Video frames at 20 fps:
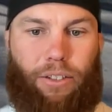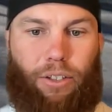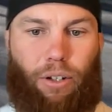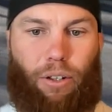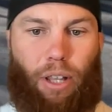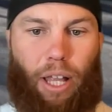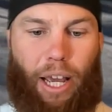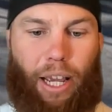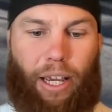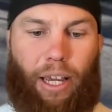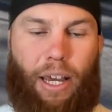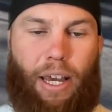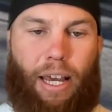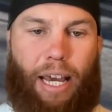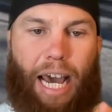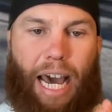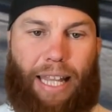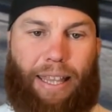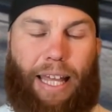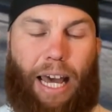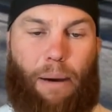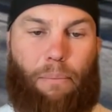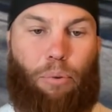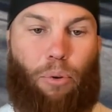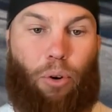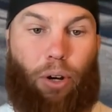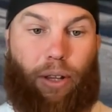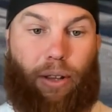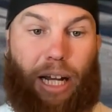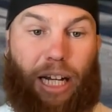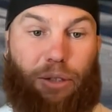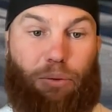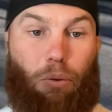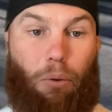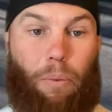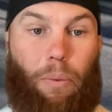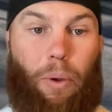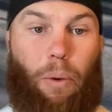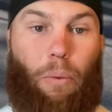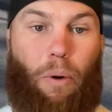So like at that point, that's
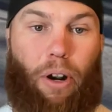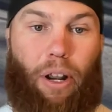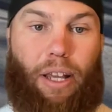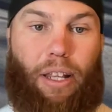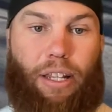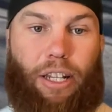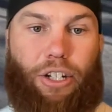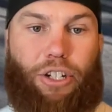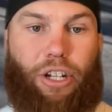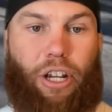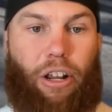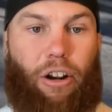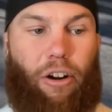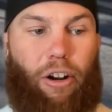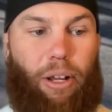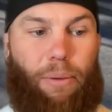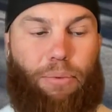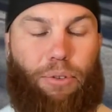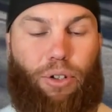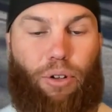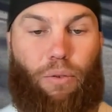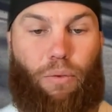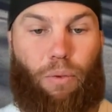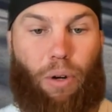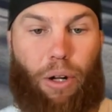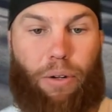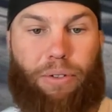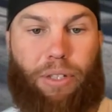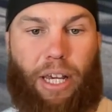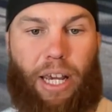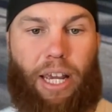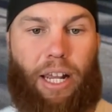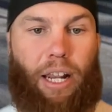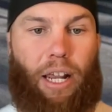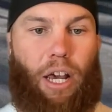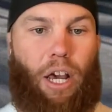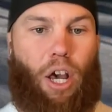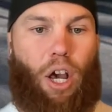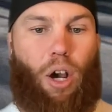when we want to initiate our hips to rotate.